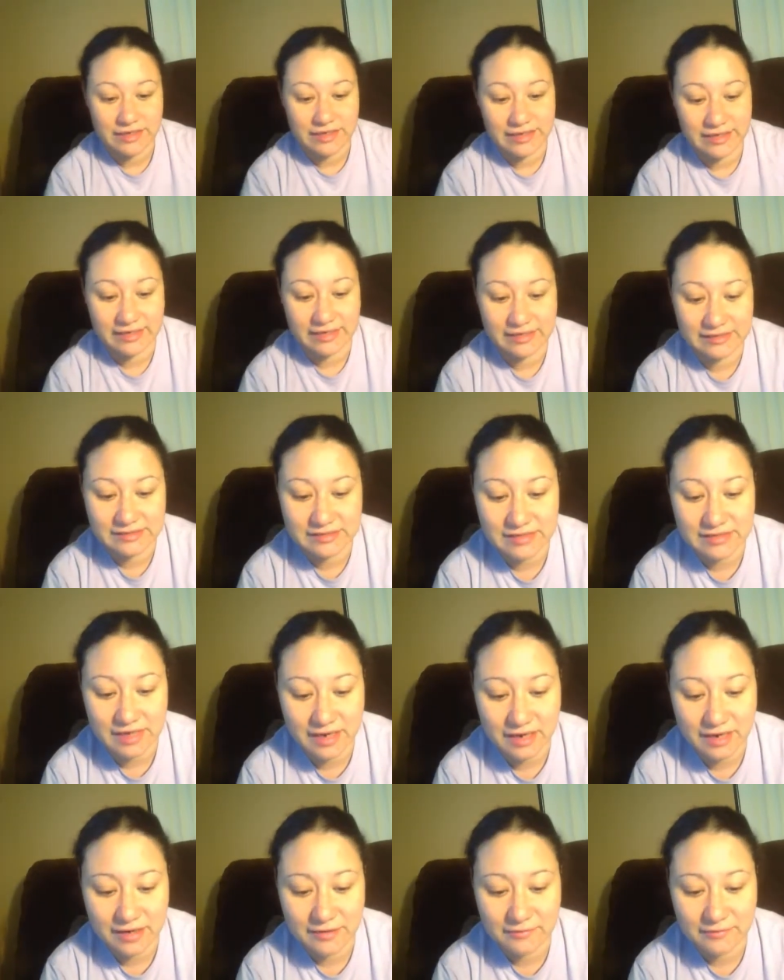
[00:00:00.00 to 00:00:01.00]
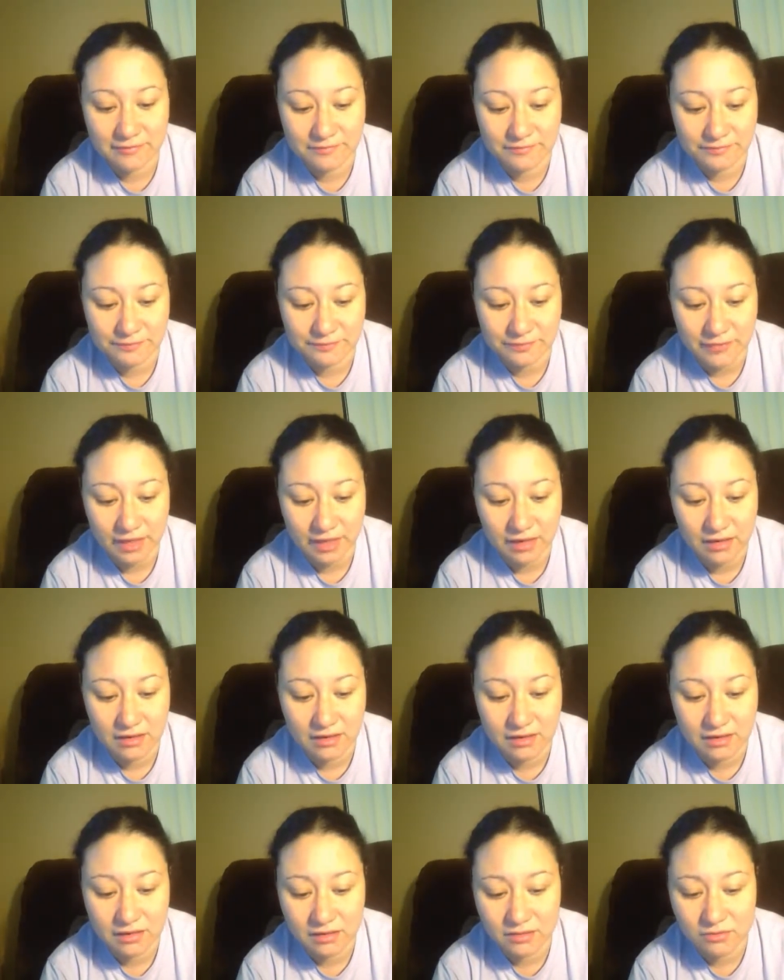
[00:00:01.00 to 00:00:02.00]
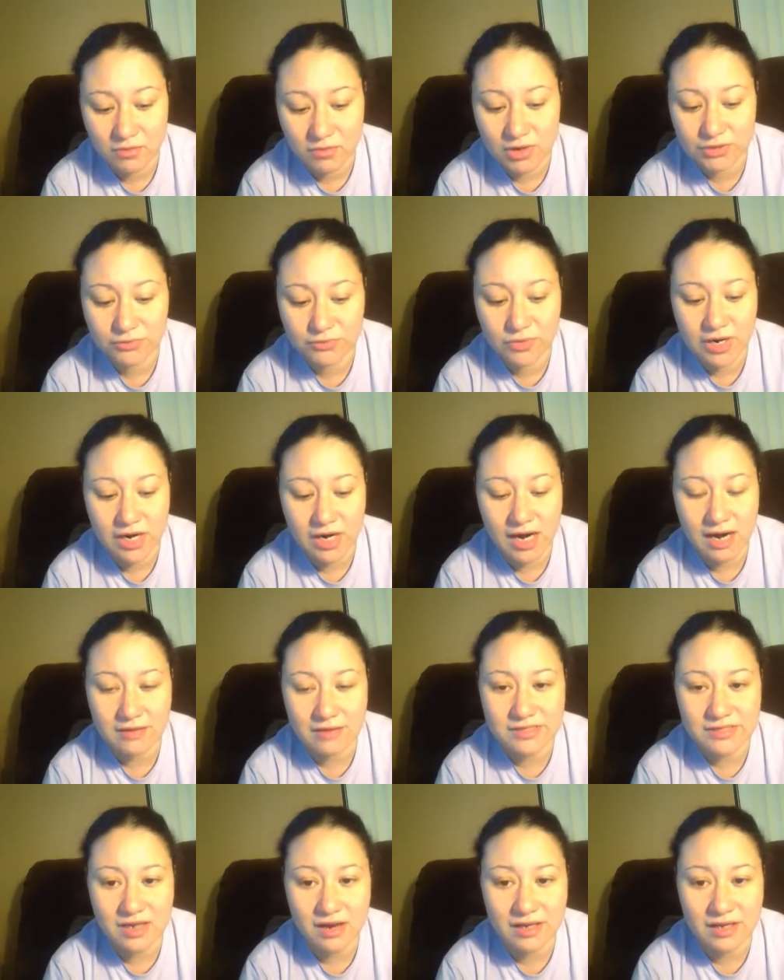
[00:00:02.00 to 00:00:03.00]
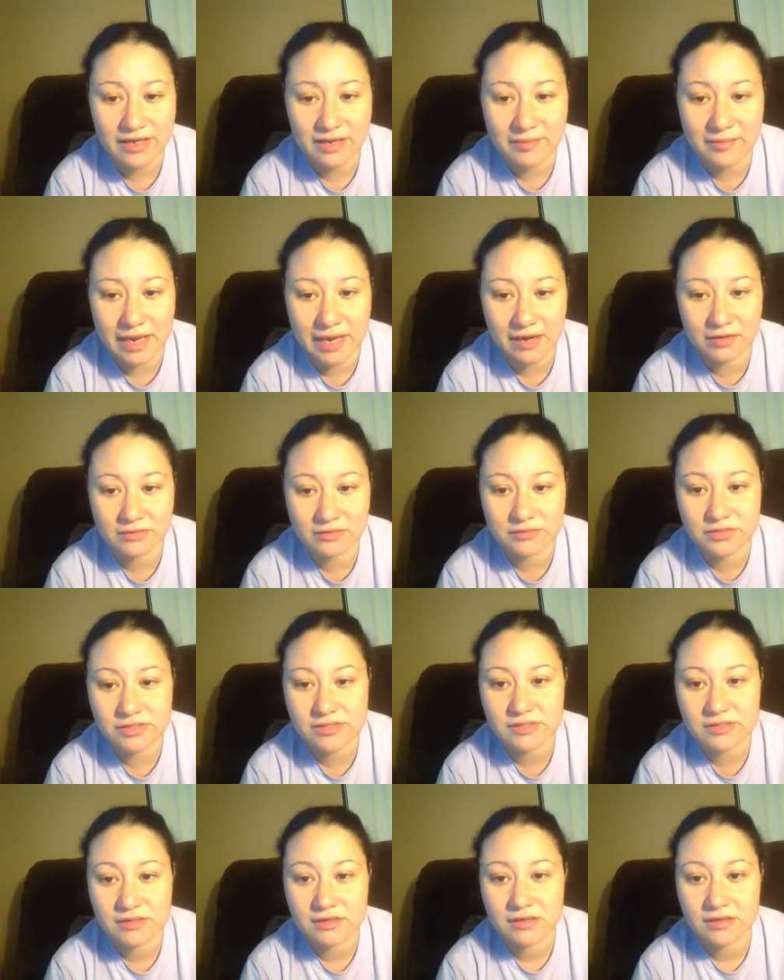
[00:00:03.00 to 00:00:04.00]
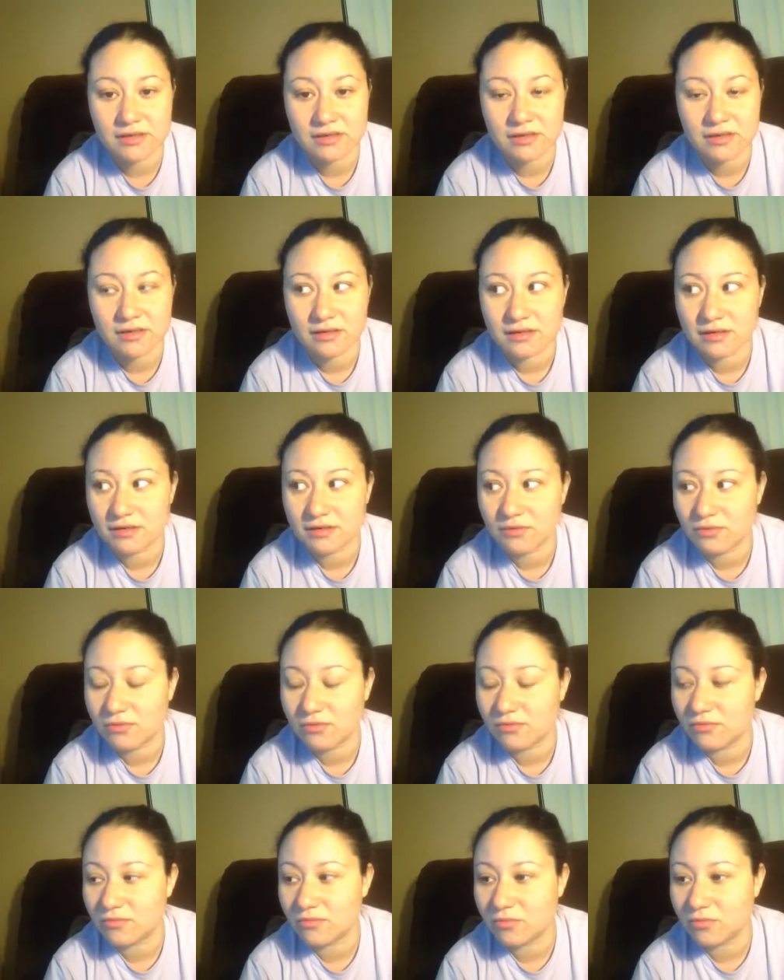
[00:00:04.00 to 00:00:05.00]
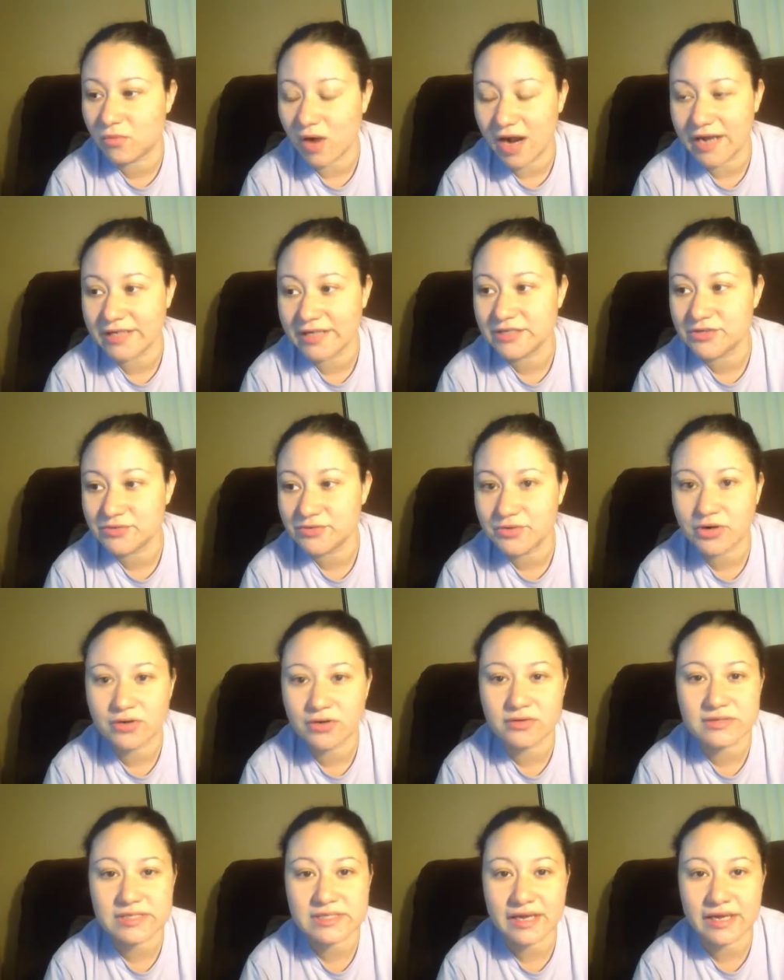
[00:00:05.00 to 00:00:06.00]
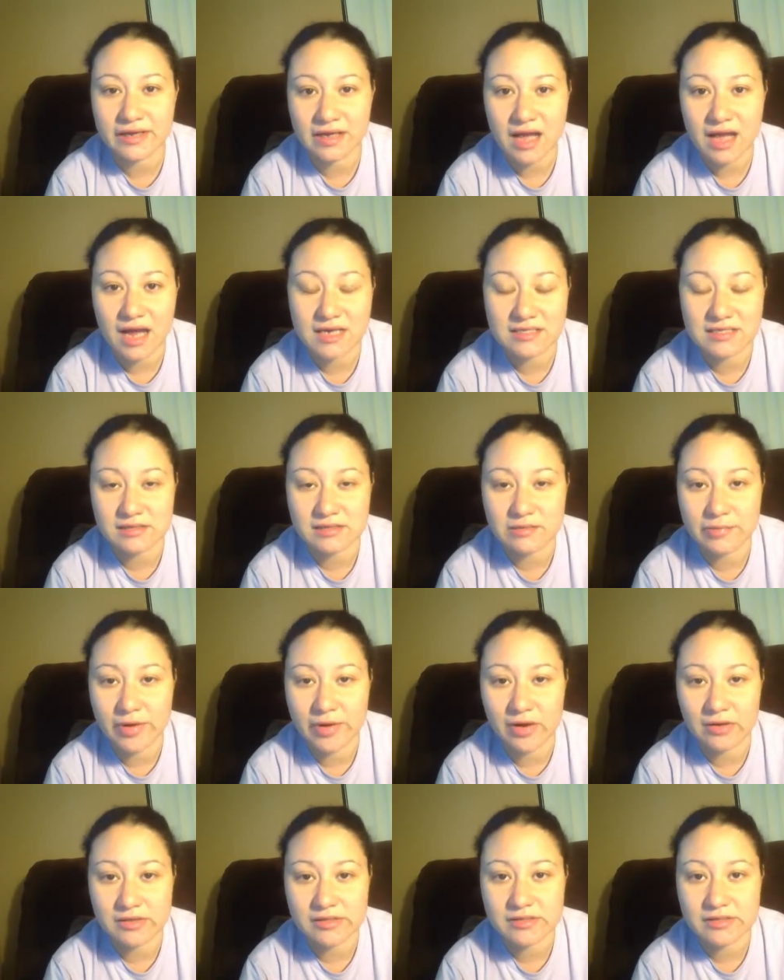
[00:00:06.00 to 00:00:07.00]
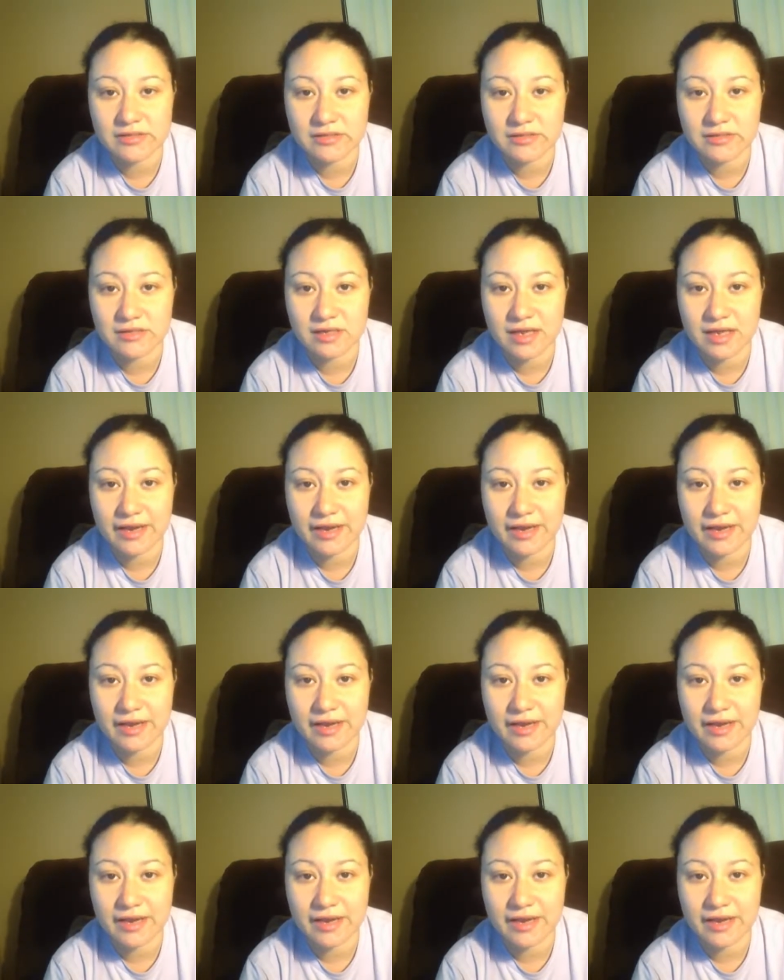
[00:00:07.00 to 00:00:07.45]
is um, the one where I was talking about why do girls kick guys in the balls.